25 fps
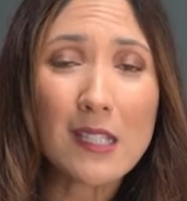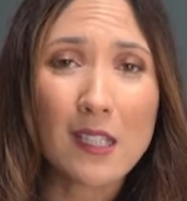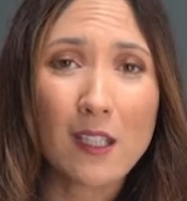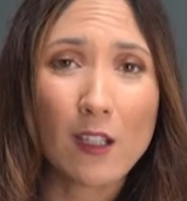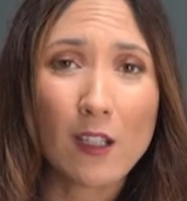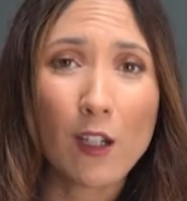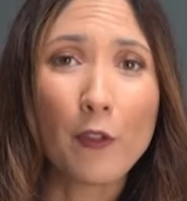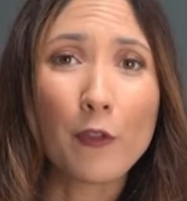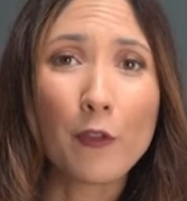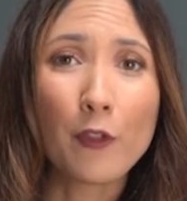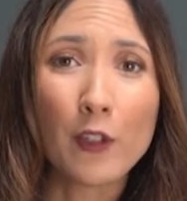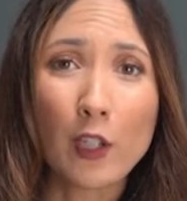
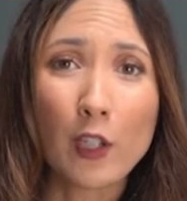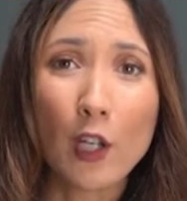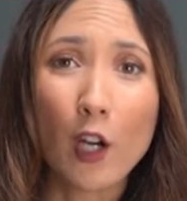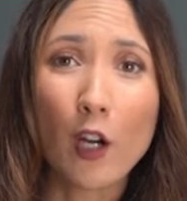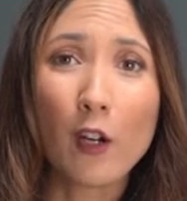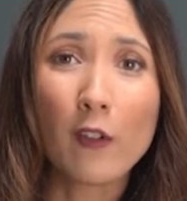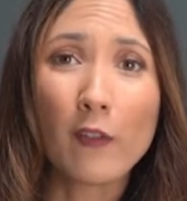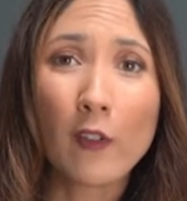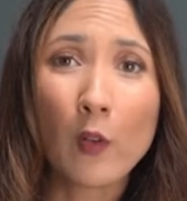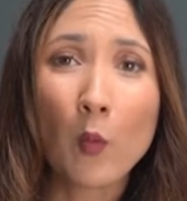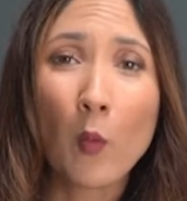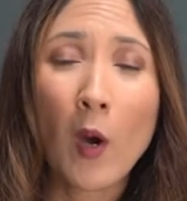deal for an
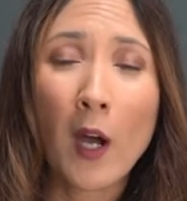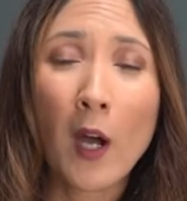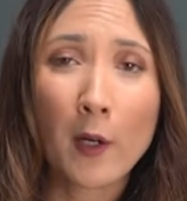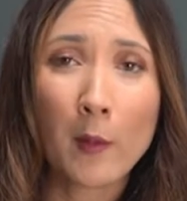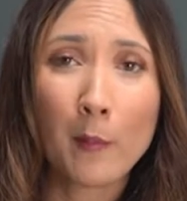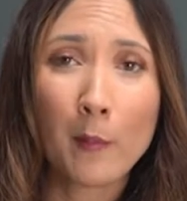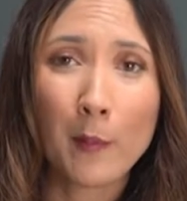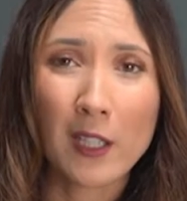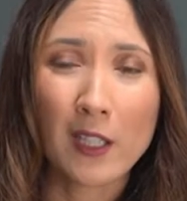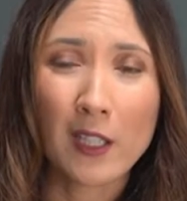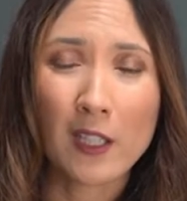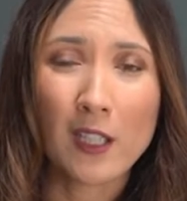
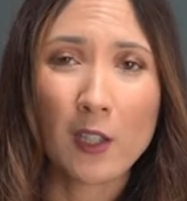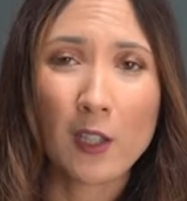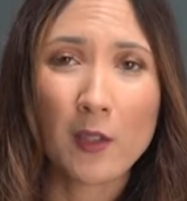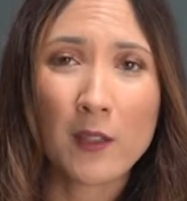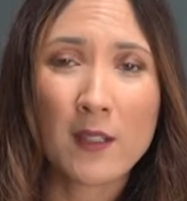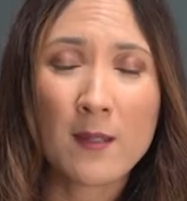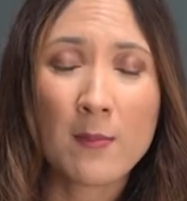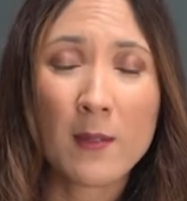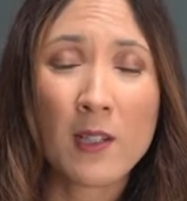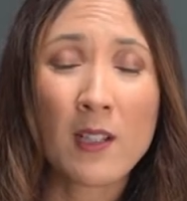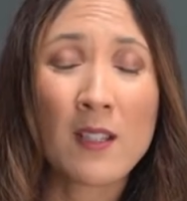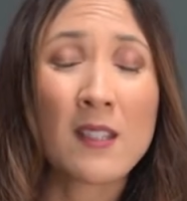Overwater Bungalow
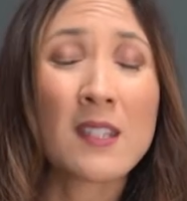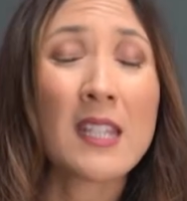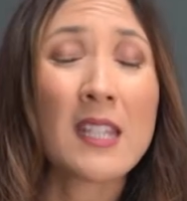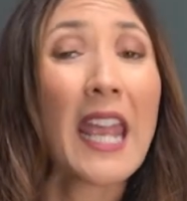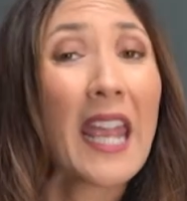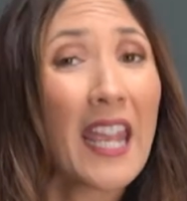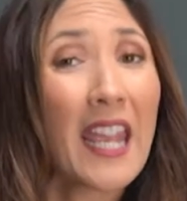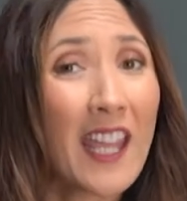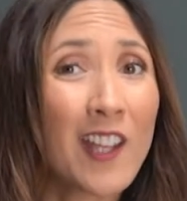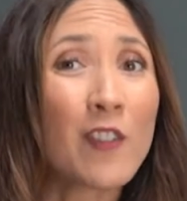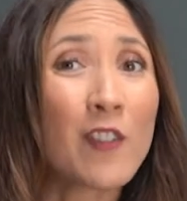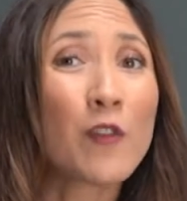experience
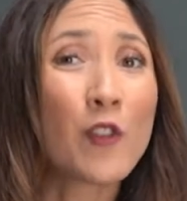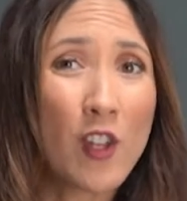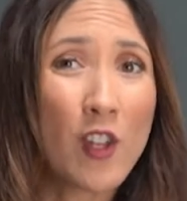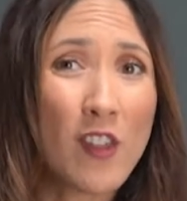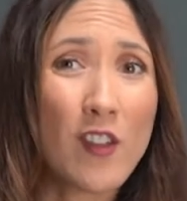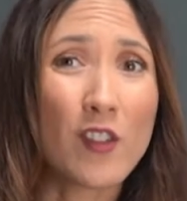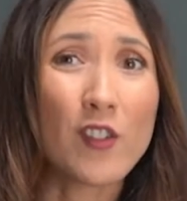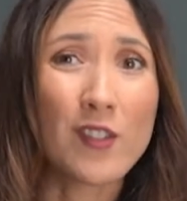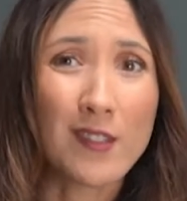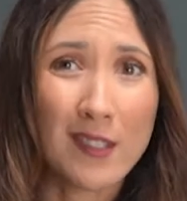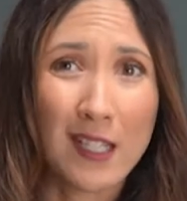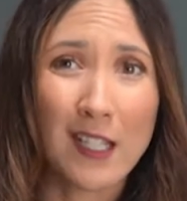and for
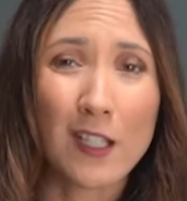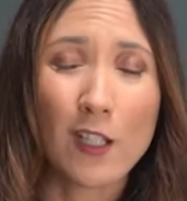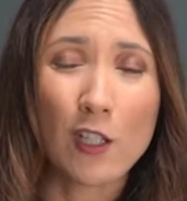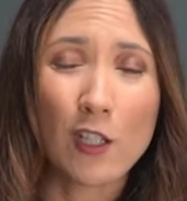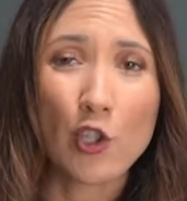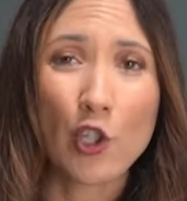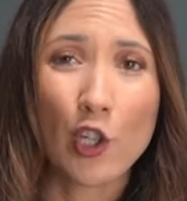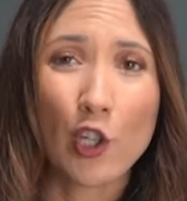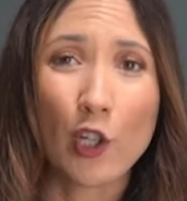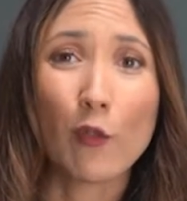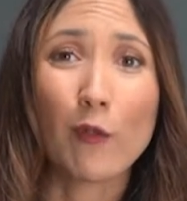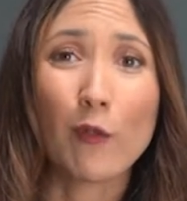their
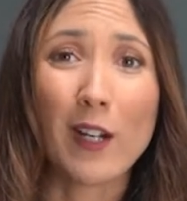signature